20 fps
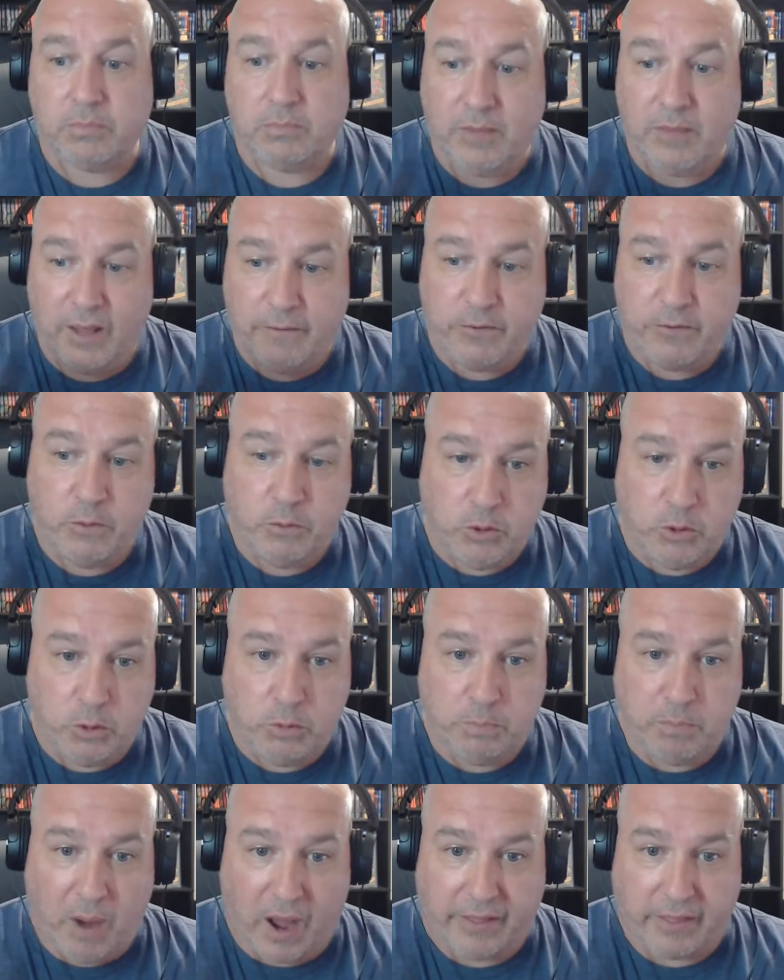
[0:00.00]
If you do
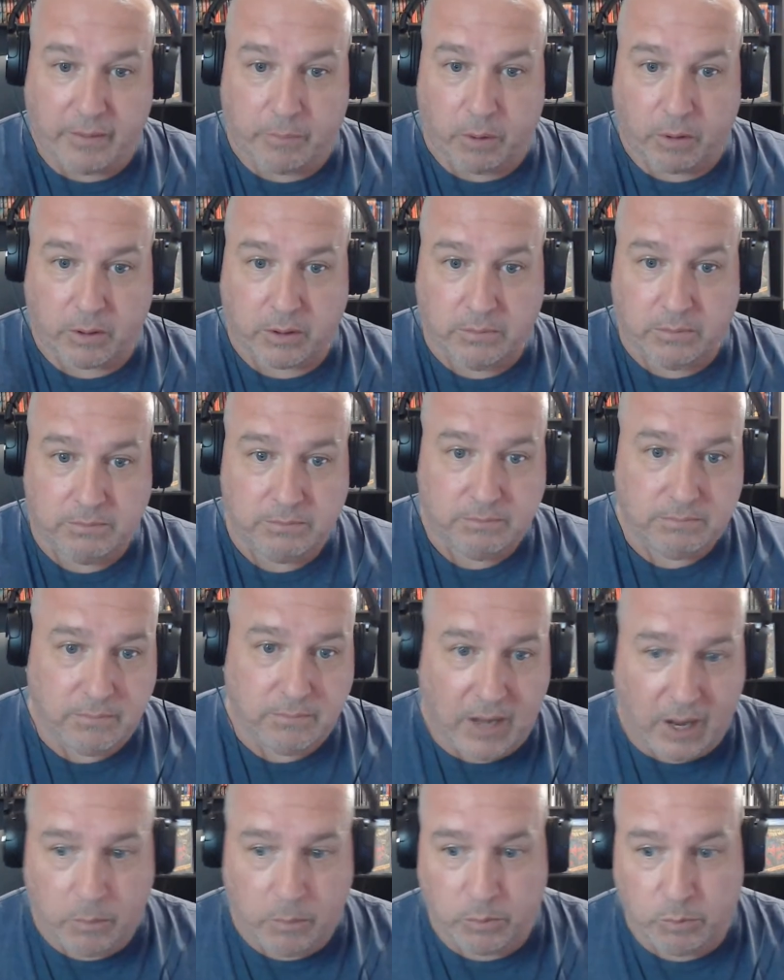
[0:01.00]
buy the book,
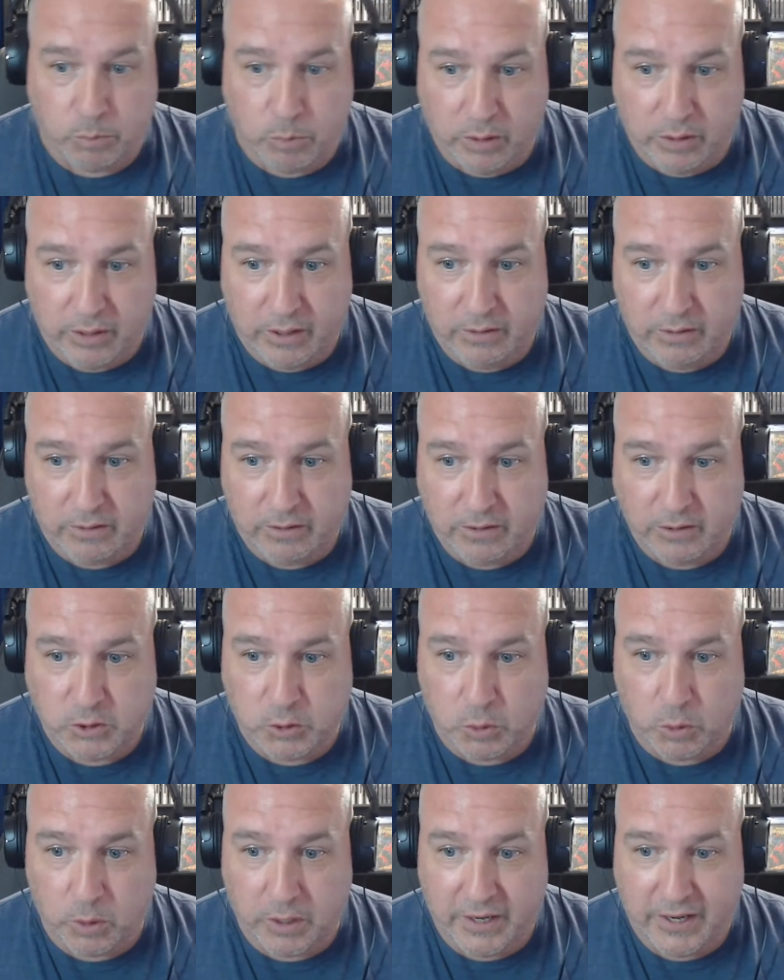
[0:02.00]
I would really
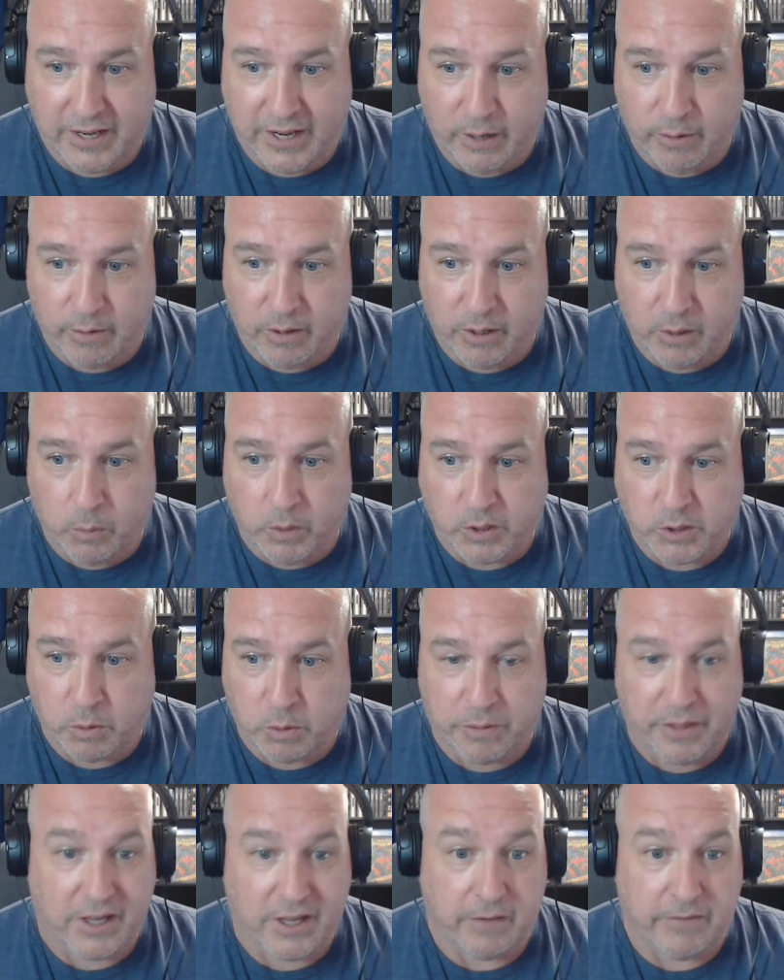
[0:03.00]
enjoy hearing what you
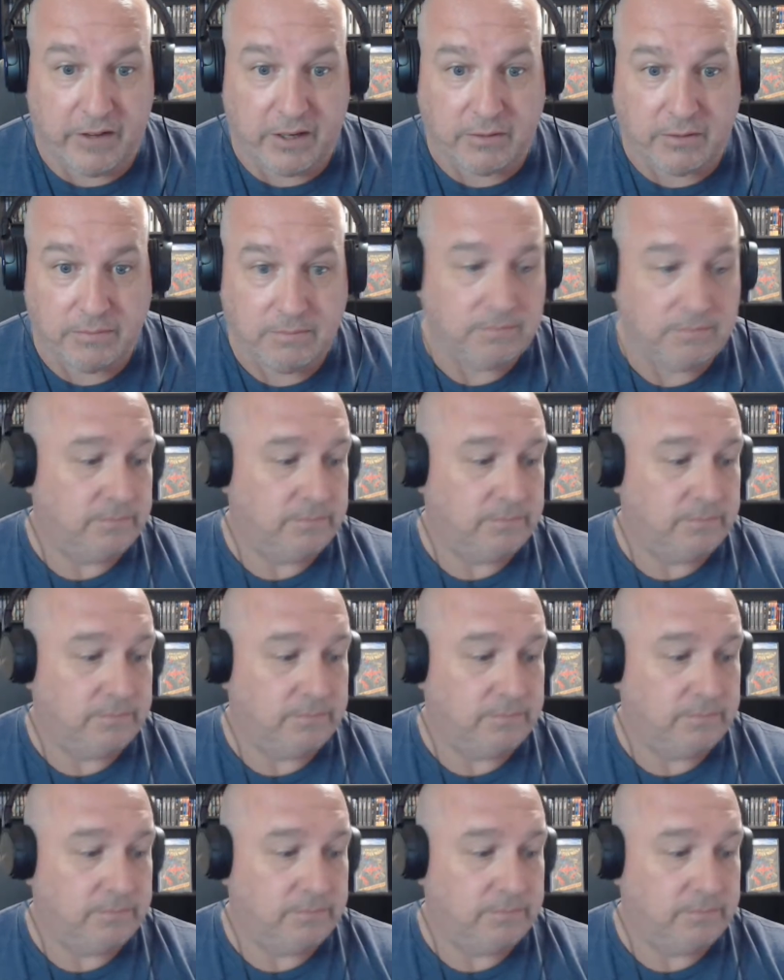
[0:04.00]
think of it.